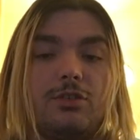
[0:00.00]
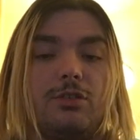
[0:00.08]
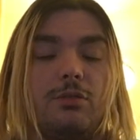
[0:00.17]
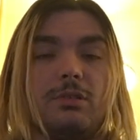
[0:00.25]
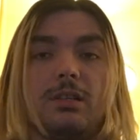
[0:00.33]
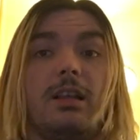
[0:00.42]

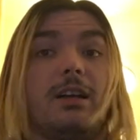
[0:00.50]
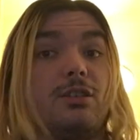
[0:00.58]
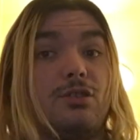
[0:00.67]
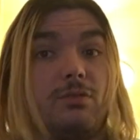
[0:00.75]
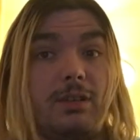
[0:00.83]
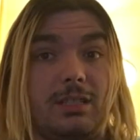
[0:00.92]
There was a lot of
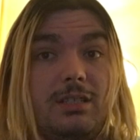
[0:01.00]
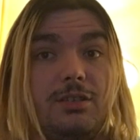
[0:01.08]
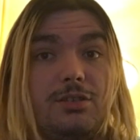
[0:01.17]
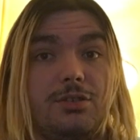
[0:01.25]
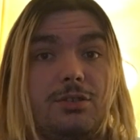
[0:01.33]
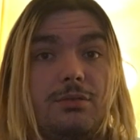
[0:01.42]
trust
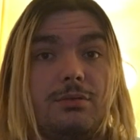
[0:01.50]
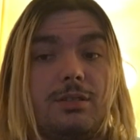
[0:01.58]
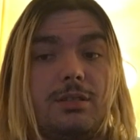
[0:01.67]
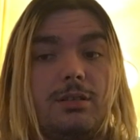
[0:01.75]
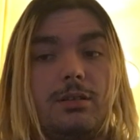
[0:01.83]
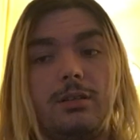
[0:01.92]

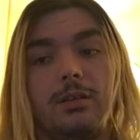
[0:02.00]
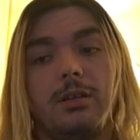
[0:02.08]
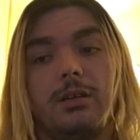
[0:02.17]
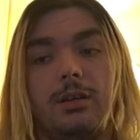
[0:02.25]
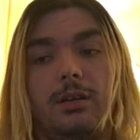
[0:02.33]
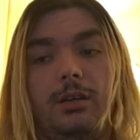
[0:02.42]
issues,
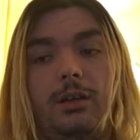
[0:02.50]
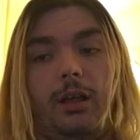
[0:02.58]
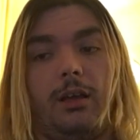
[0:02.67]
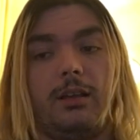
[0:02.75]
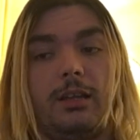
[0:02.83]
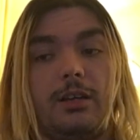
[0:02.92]

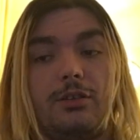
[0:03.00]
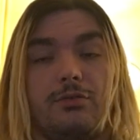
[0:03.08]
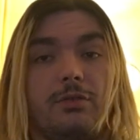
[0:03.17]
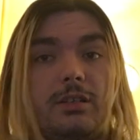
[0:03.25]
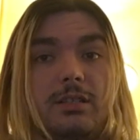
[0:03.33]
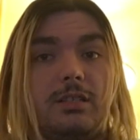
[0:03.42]
a lot of
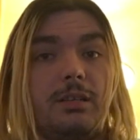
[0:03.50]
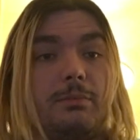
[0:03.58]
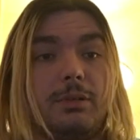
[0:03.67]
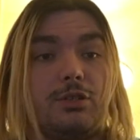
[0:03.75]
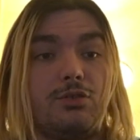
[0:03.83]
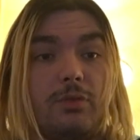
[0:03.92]
trusts and
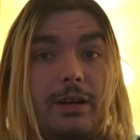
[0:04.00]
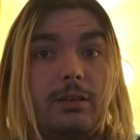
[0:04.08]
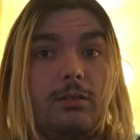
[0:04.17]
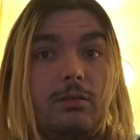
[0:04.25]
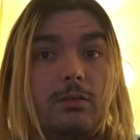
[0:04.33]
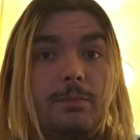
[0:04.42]

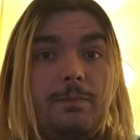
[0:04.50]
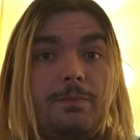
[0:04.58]
betrayal,